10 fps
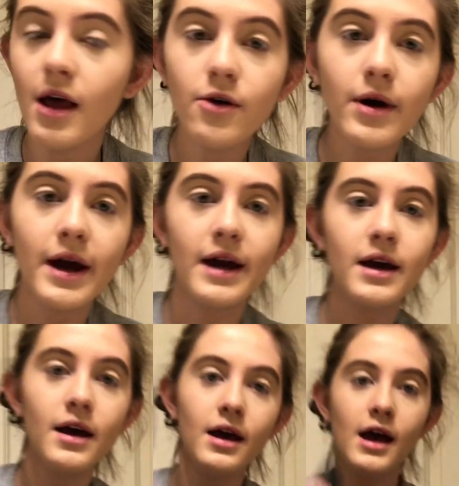Okay,
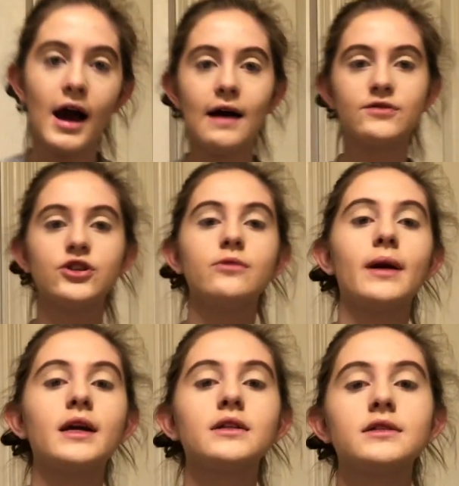after
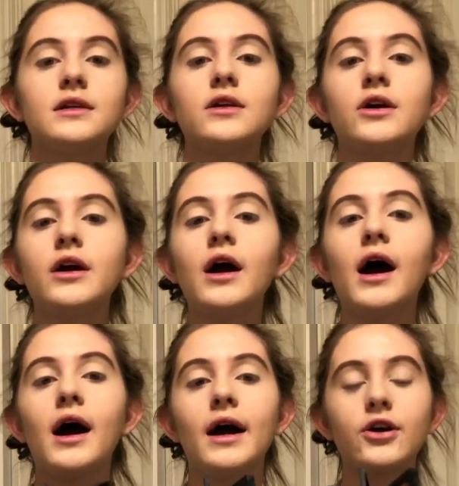my concealer,
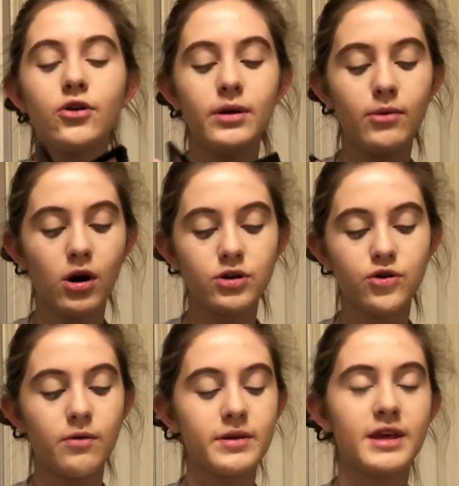I cream
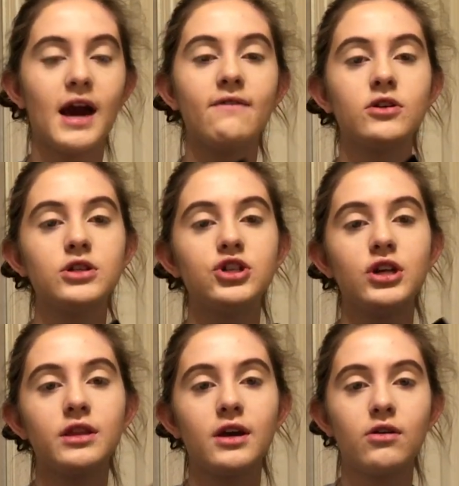contour with the Kat Von D Shade
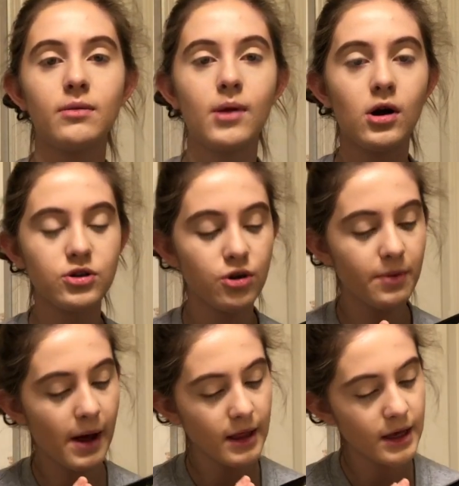and Light Cream Contour
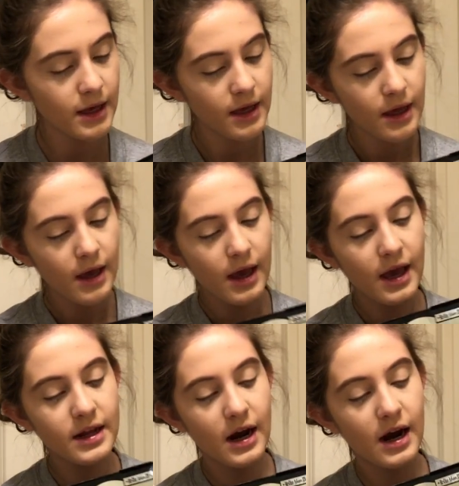Palette,
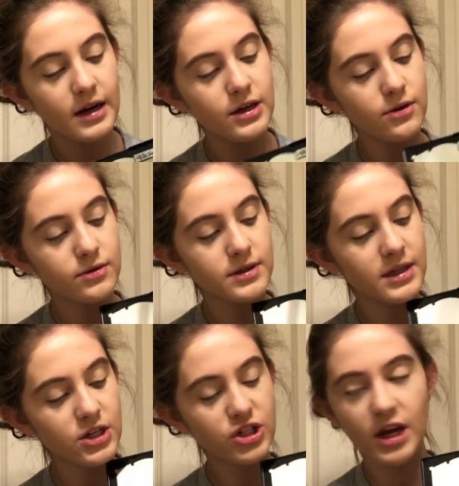and I use
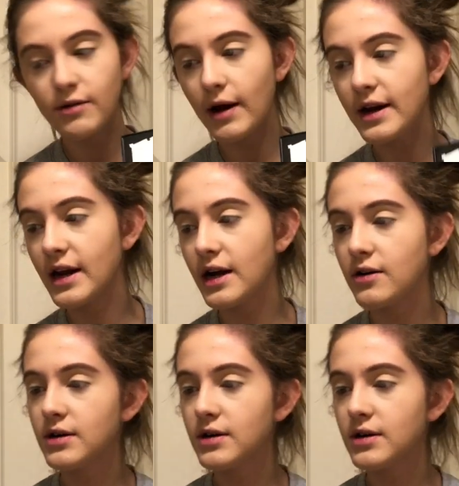this shade right now.